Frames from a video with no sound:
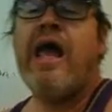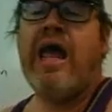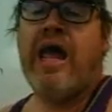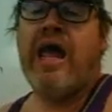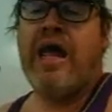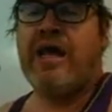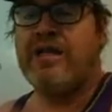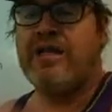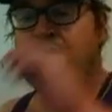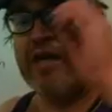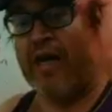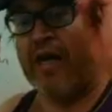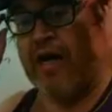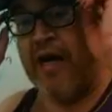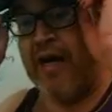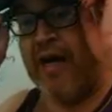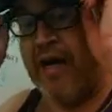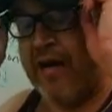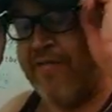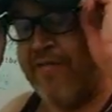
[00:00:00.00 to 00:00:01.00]
And
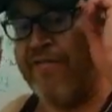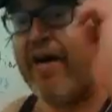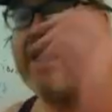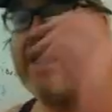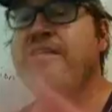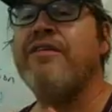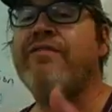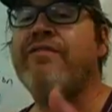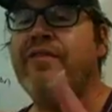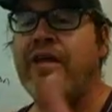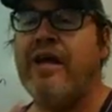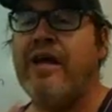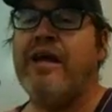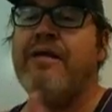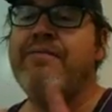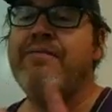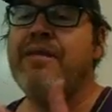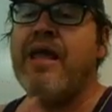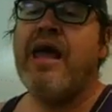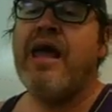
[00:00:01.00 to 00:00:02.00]

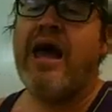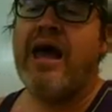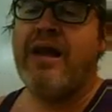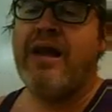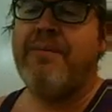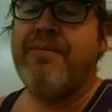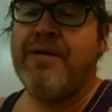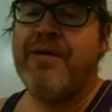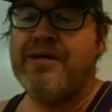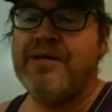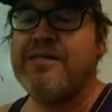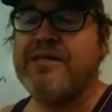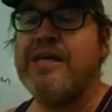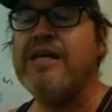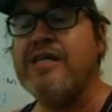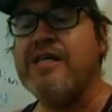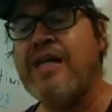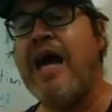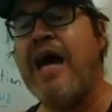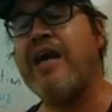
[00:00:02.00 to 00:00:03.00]
effectively, Oedipus
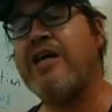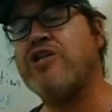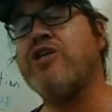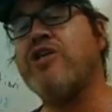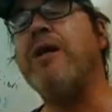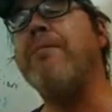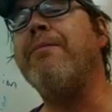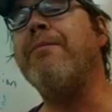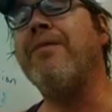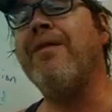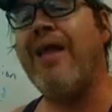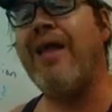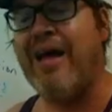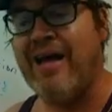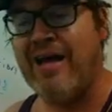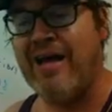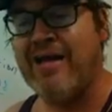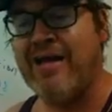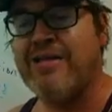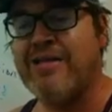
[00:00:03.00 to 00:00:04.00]
is actually
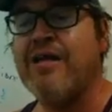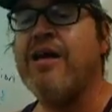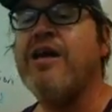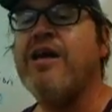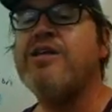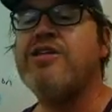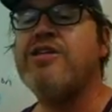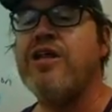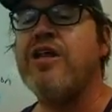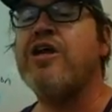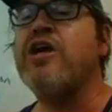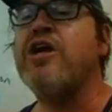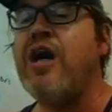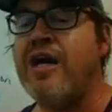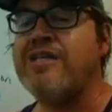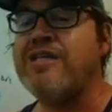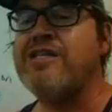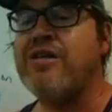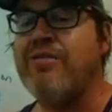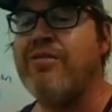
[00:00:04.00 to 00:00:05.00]
blind to the
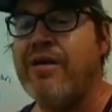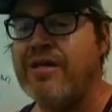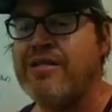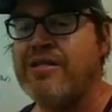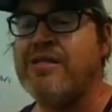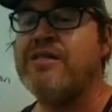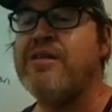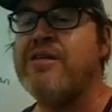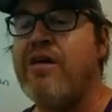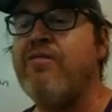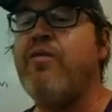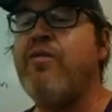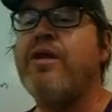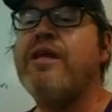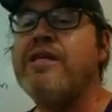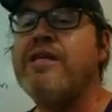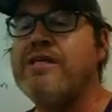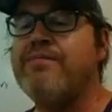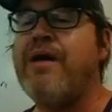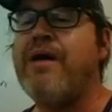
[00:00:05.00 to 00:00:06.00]
consequences of
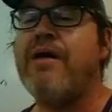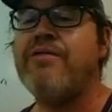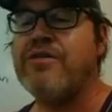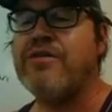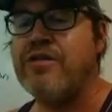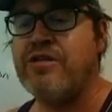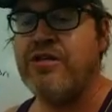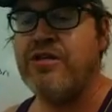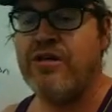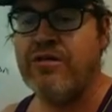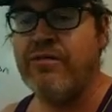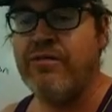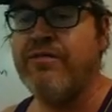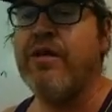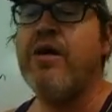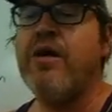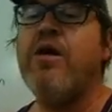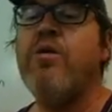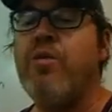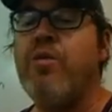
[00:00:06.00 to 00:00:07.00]
what he's about to do,
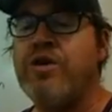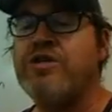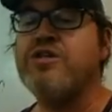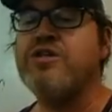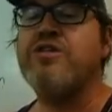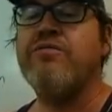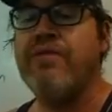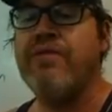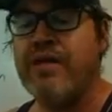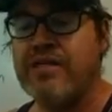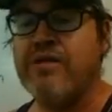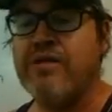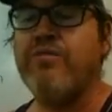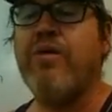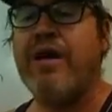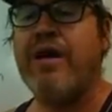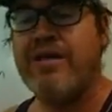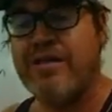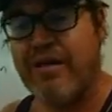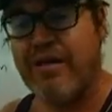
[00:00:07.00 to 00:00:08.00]
which is the reason
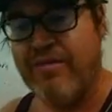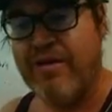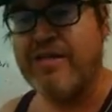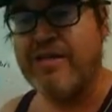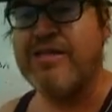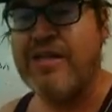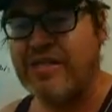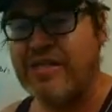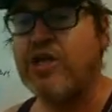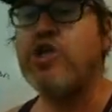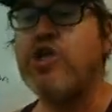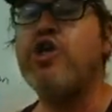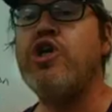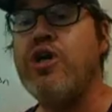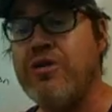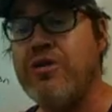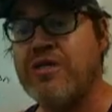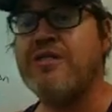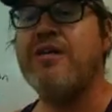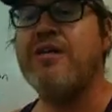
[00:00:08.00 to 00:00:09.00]
why Tiresias
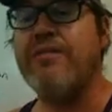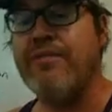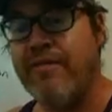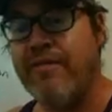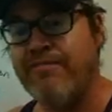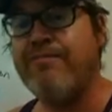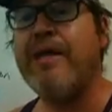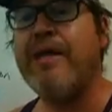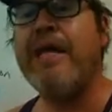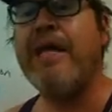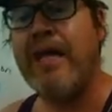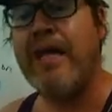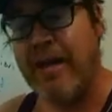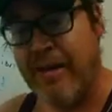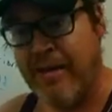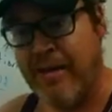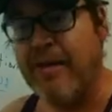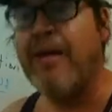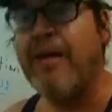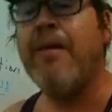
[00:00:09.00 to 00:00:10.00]
accuses him of
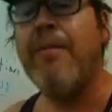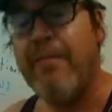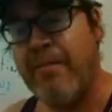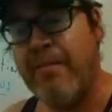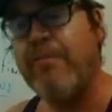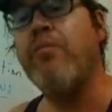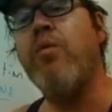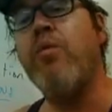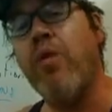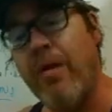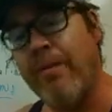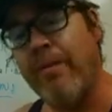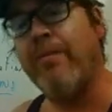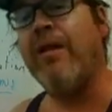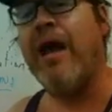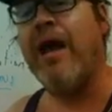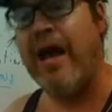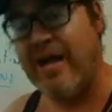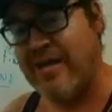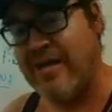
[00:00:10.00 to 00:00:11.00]
being more
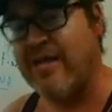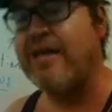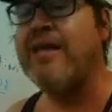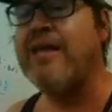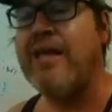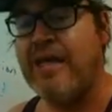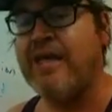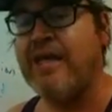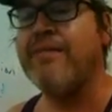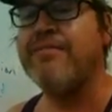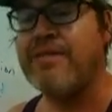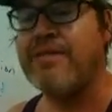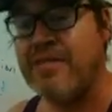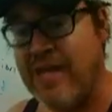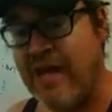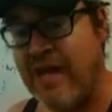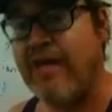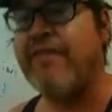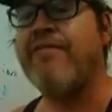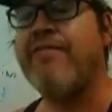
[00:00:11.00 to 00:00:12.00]
blind than he
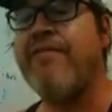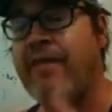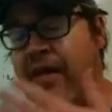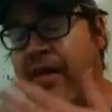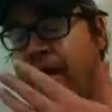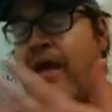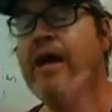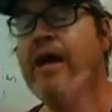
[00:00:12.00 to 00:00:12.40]
himself